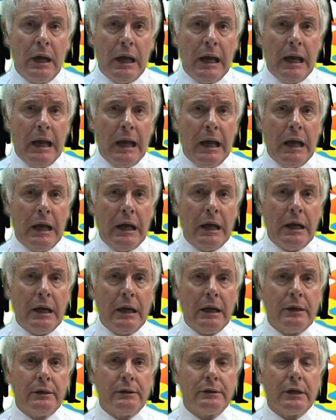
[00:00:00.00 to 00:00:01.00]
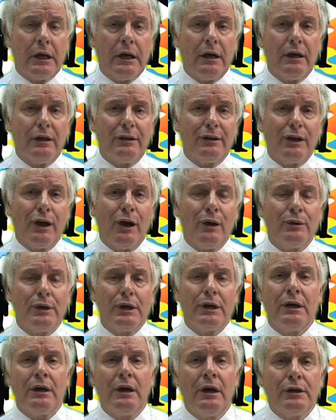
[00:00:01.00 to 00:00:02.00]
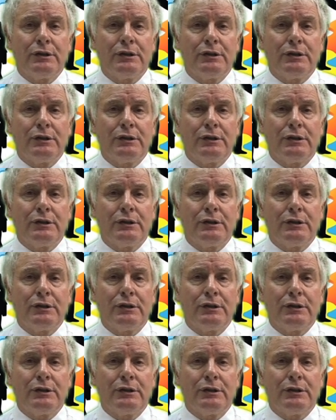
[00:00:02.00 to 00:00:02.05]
and the owner,